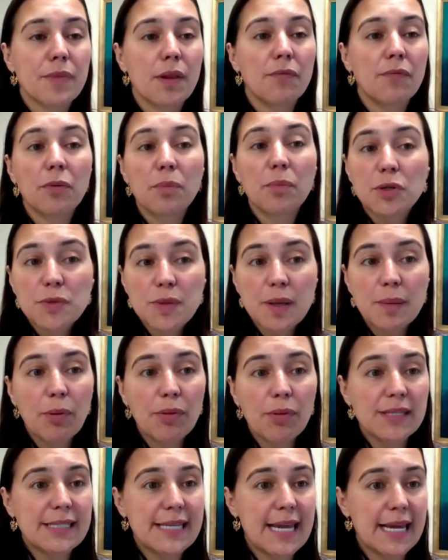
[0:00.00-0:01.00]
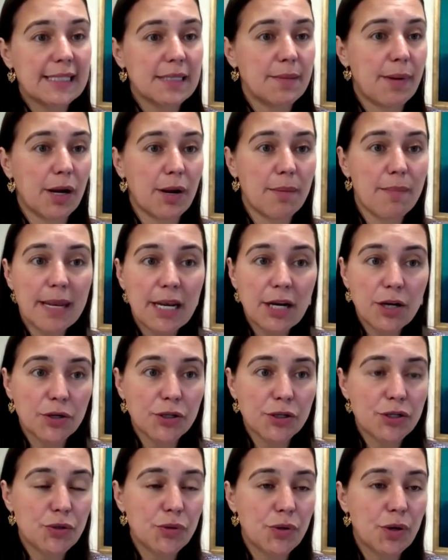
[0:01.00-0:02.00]
For most people, this takes about a minute or
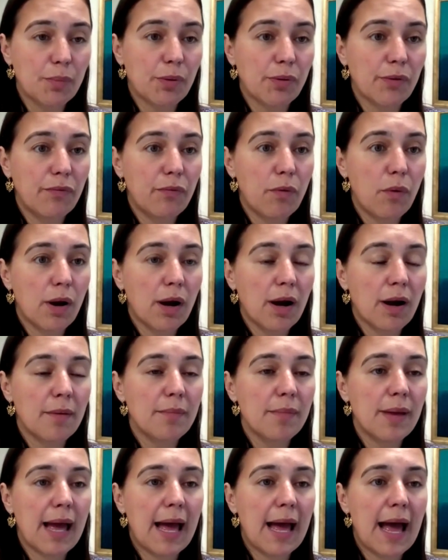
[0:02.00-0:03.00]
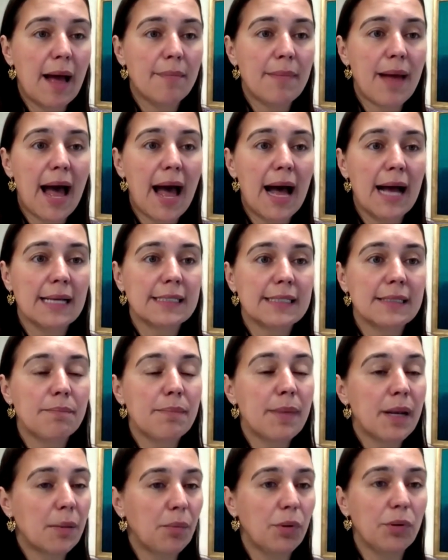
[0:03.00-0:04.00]
two to perform, has
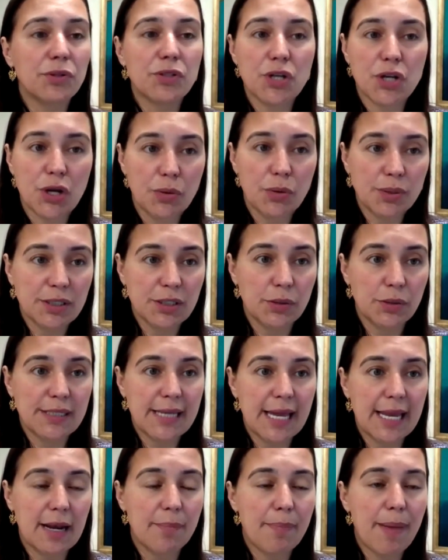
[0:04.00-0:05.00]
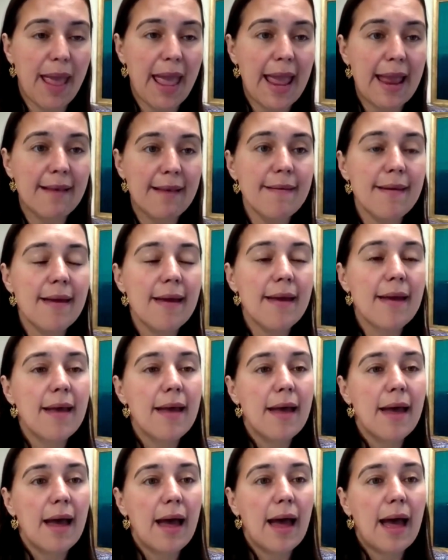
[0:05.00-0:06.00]
minimal to no associated pain.
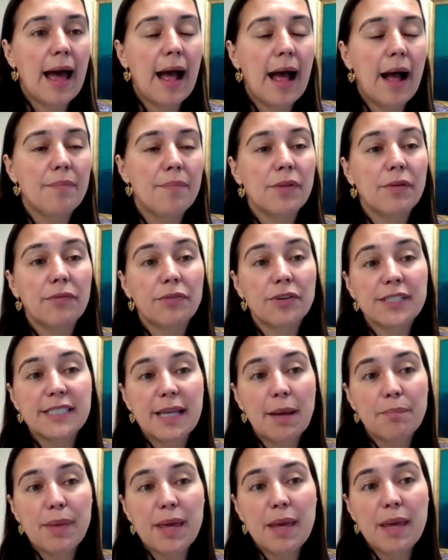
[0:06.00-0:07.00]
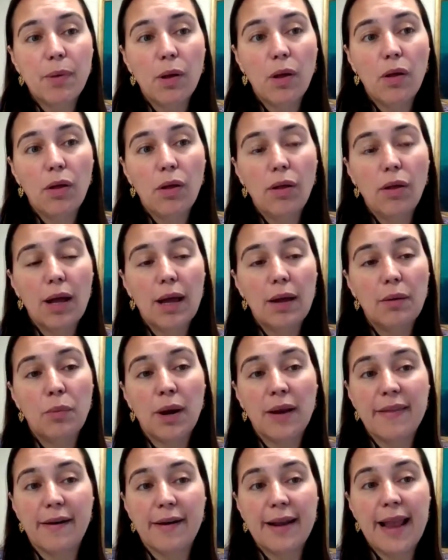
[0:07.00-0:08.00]
For some people
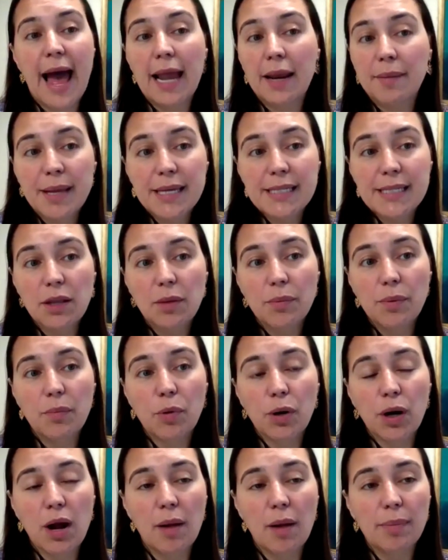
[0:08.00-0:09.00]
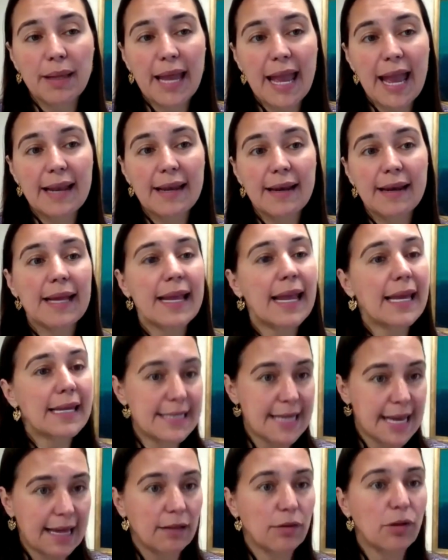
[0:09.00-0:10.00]
where their anatomy is a little bit more complicated, it can
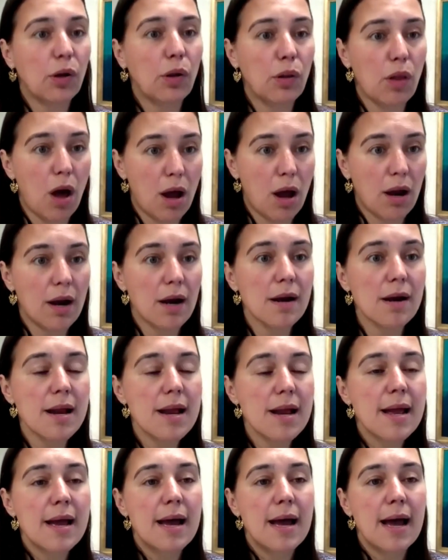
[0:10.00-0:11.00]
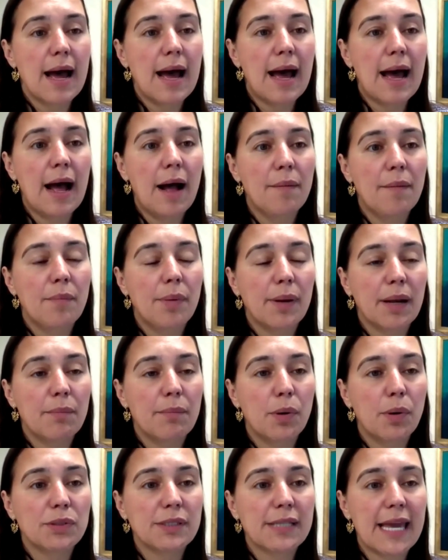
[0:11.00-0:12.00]
take a little longer. But in
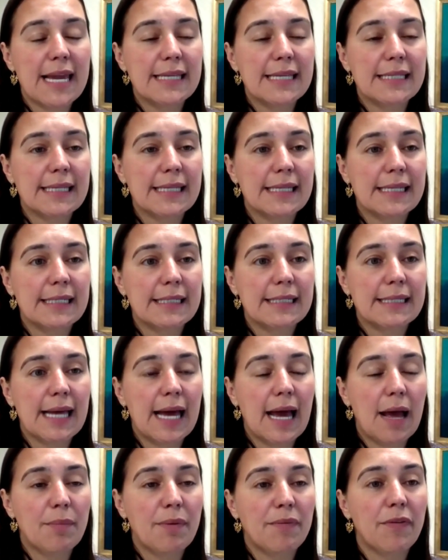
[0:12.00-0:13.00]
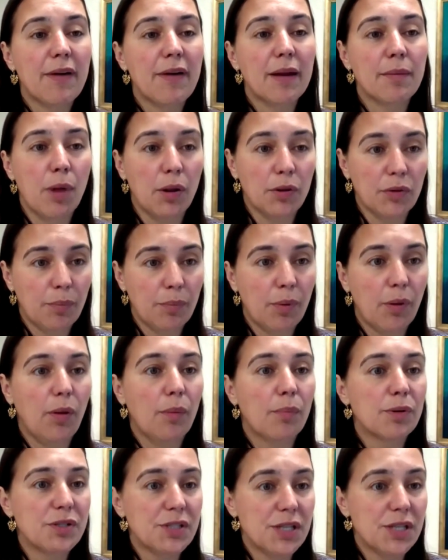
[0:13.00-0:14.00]
most cases, if you had multiple
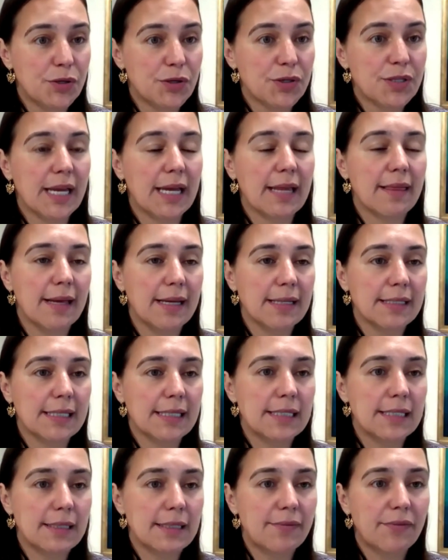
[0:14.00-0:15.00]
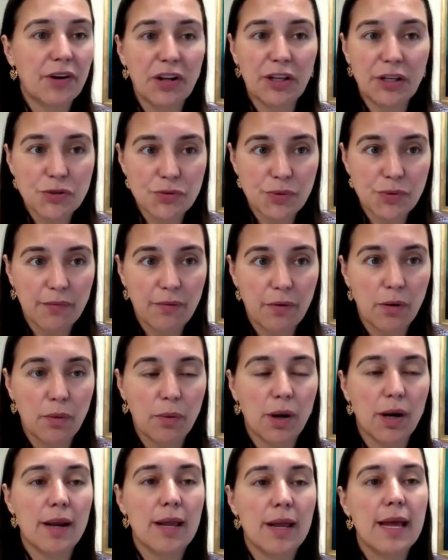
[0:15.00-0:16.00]
procedures like this, it's fairly
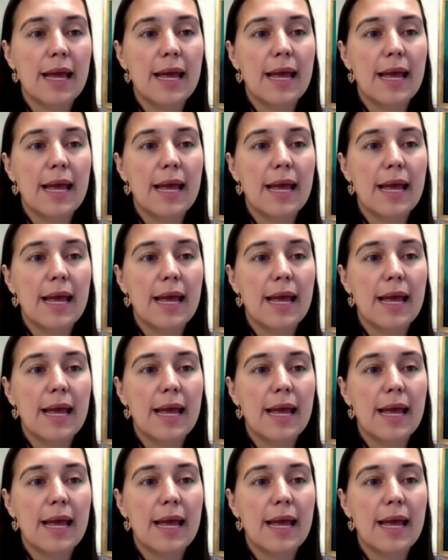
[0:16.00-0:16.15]
straightforward.